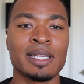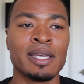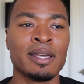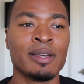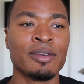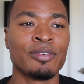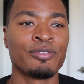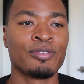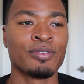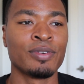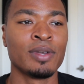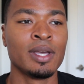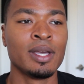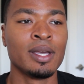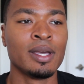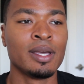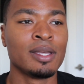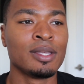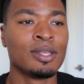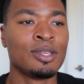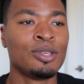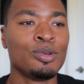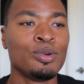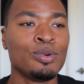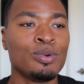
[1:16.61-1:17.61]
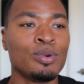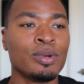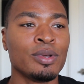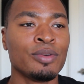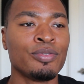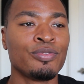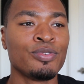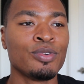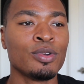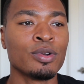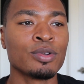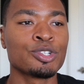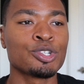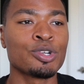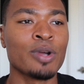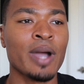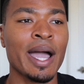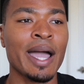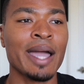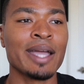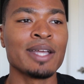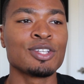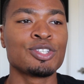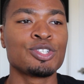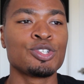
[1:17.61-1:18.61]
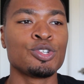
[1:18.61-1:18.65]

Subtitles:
If you're trying